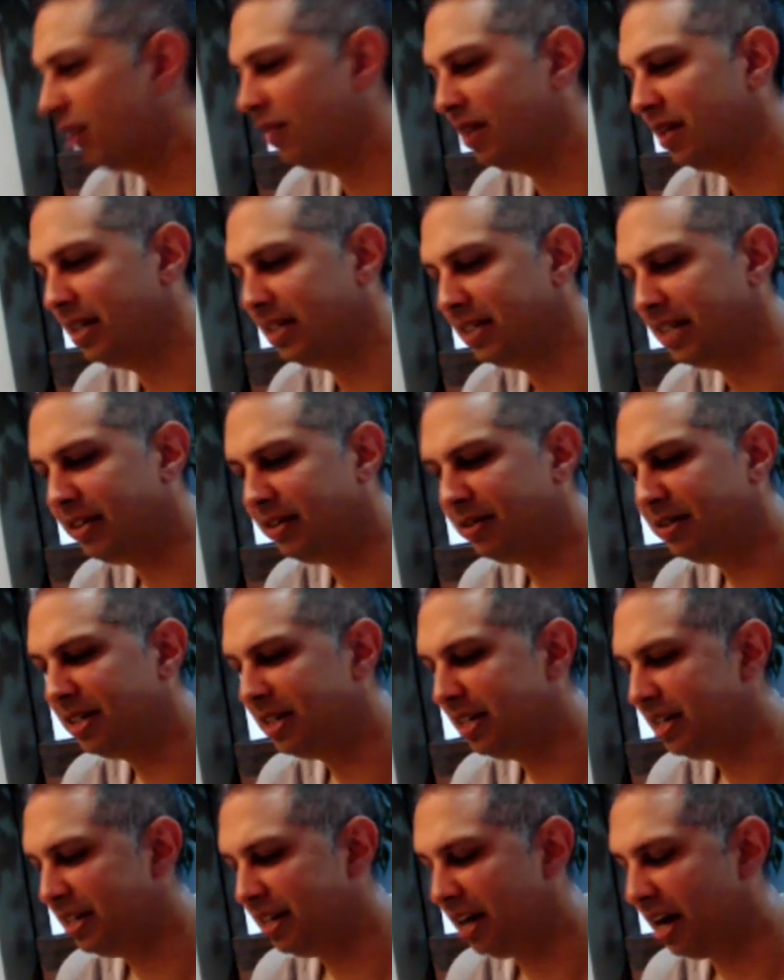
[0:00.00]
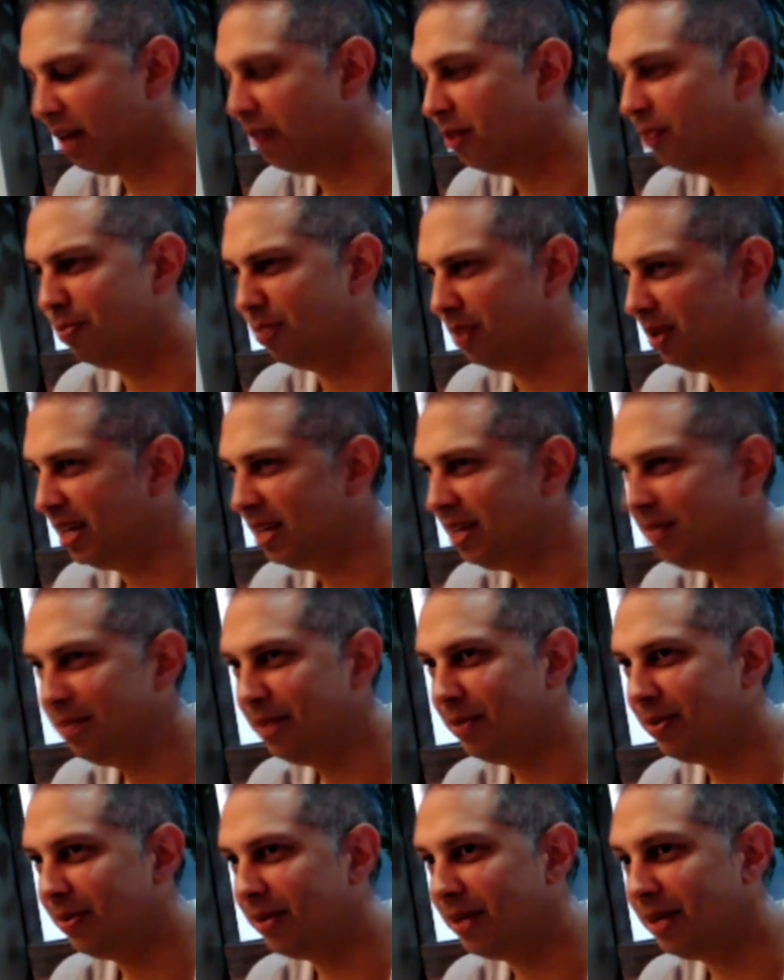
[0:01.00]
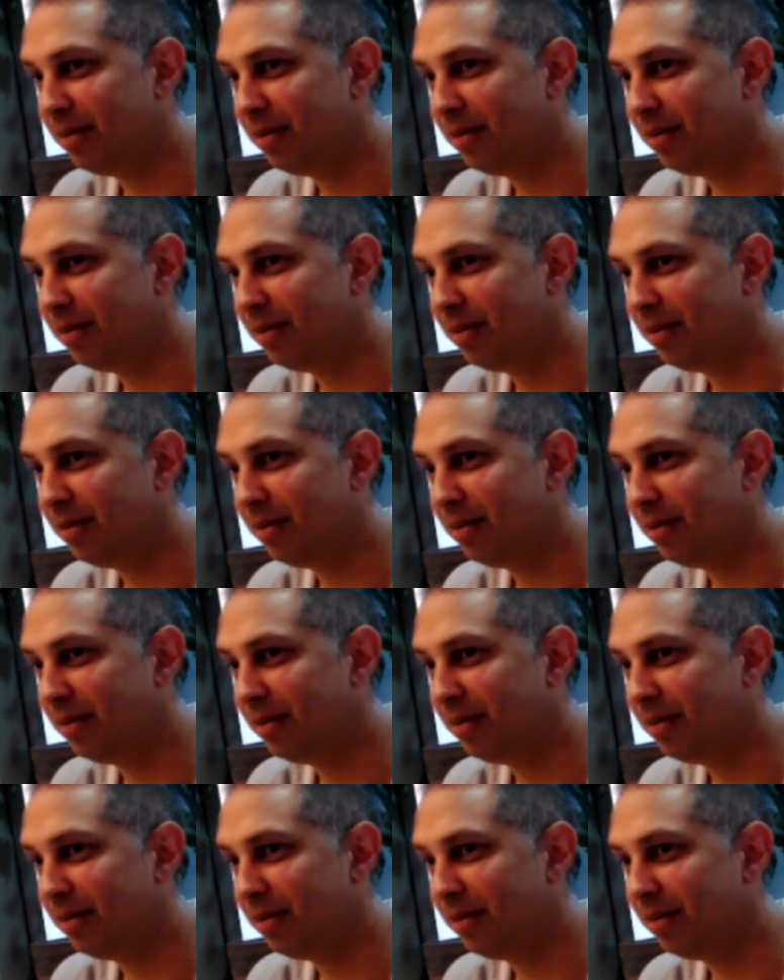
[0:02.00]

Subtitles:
or whatever it is. I don't blame people